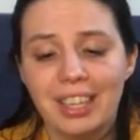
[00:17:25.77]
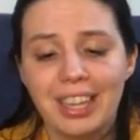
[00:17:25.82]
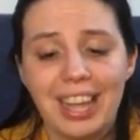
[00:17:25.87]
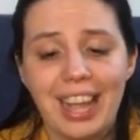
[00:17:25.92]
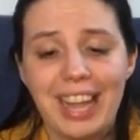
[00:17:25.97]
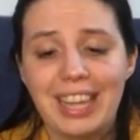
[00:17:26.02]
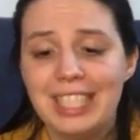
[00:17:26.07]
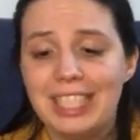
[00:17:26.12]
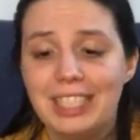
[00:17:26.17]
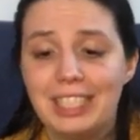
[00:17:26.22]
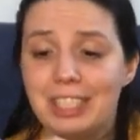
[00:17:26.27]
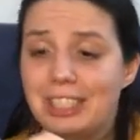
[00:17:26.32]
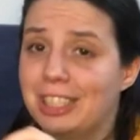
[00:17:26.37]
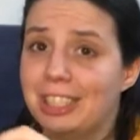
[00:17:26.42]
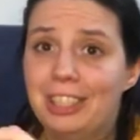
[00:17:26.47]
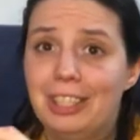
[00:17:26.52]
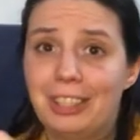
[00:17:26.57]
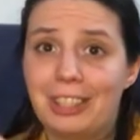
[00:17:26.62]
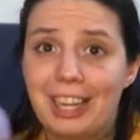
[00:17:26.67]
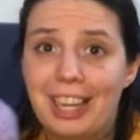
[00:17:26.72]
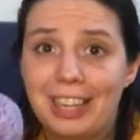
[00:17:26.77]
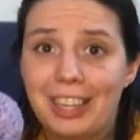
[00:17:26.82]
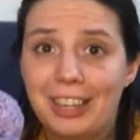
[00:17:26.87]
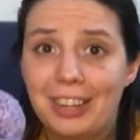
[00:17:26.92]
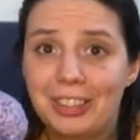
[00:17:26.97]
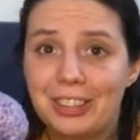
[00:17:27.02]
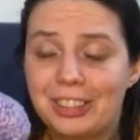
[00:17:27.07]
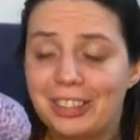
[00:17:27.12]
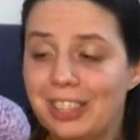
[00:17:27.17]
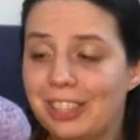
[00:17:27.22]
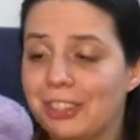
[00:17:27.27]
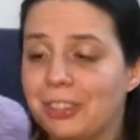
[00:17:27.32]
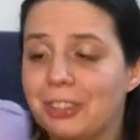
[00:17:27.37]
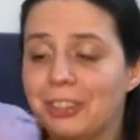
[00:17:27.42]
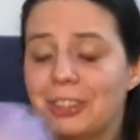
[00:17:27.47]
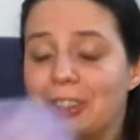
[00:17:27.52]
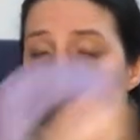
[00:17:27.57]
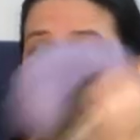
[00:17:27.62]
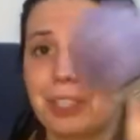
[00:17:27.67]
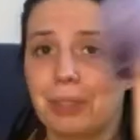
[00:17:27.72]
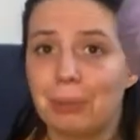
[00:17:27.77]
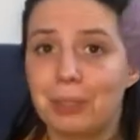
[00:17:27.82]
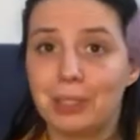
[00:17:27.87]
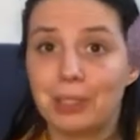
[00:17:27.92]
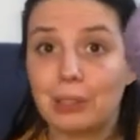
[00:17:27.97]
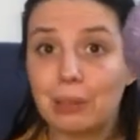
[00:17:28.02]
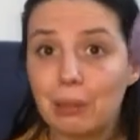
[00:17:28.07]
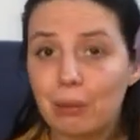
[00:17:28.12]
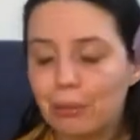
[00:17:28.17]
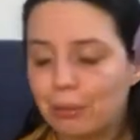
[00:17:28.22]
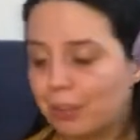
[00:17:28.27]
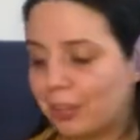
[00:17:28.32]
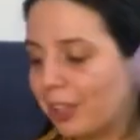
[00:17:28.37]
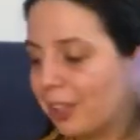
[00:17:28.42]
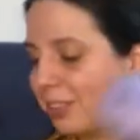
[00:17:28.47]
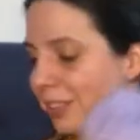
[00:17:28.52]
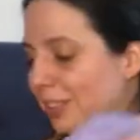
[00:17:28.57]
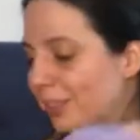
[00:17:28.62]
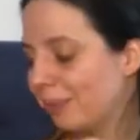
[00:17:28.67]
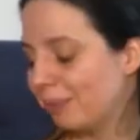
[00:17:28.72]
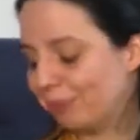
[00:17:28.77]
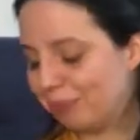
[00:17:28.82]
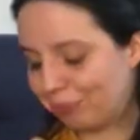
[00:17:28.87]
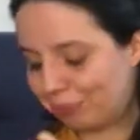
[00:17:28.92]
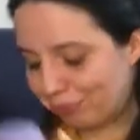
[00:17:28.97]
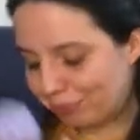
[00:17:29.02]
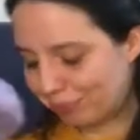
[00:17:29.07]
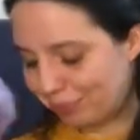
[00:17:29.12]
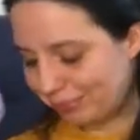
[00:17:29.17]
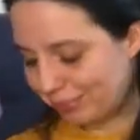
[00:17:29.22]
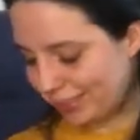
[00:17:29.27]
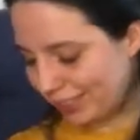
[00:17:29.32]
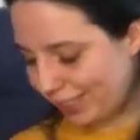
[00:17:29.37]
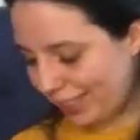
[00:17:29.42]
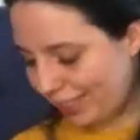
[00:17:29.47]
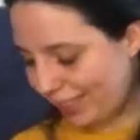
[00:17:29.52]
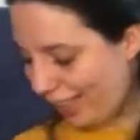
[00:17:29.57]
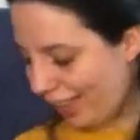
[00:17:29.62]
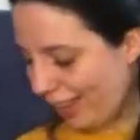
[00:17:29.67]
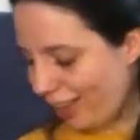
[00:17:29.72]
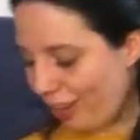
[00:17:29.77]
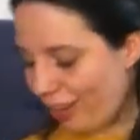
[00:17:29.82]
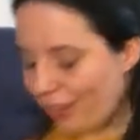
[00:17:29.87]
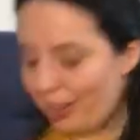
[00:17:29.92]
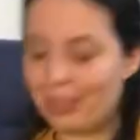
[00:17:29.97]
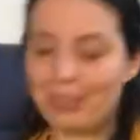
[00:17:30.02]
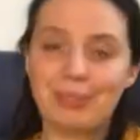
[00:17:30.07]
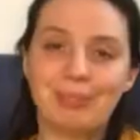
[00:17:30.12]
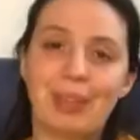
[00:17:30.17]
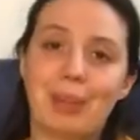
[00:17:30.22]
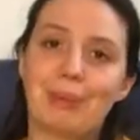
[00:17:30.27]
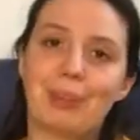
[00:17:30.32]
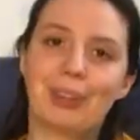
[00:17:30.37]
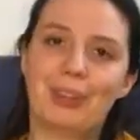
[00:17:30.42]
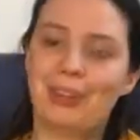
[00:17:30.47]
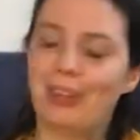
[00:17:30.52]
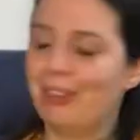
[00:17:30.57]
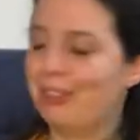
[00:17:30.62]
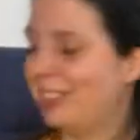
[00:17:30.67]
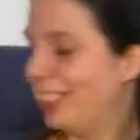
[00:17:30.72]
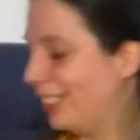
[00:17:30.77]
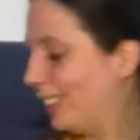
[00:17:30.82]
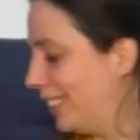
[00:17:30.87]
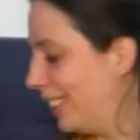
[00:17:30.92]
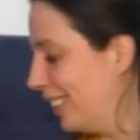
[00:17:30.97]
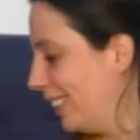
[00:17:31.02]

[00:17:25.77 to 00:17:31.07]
And it doesn't look like cotton at all. So it's gonna be so fun. Oh, I'm gonna love this.